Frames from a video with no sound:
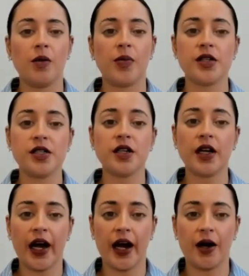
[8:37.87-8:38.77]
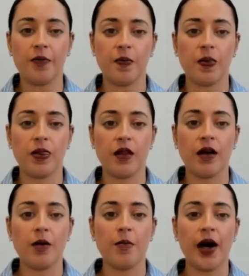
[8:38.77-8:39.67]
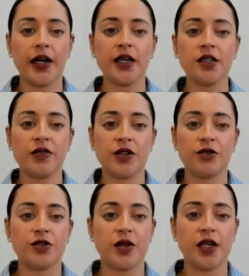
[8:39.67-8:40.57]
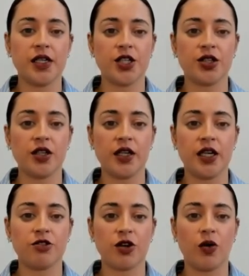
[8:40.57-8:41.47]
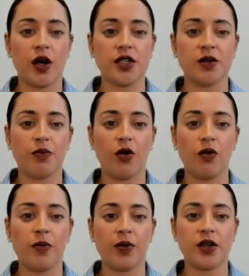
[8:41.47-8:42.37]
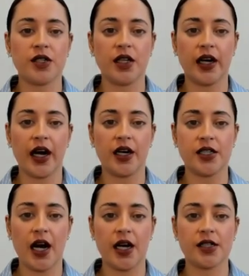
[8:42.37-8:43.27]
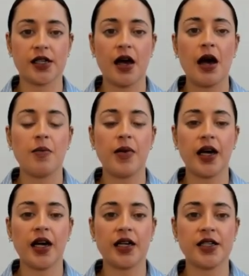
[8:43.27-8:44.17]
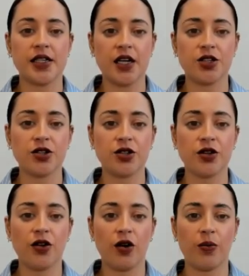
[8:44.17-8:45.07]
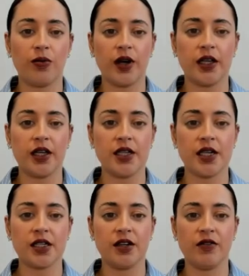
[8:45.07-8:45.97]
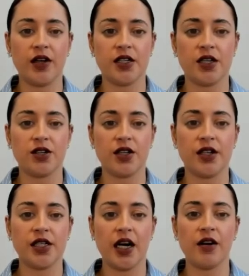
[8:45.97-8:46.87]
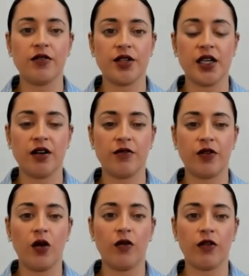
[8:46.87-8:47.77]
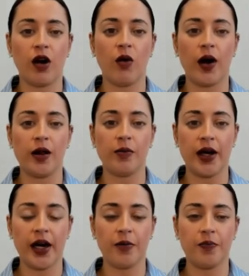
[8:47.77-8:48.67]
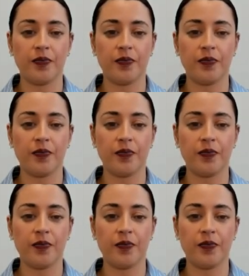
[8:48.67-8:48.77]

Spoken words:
Personal care. Many individuals with additional needs require support with personal care tasks, making it essential to incorporate these activities into their daily routine for overall well-being.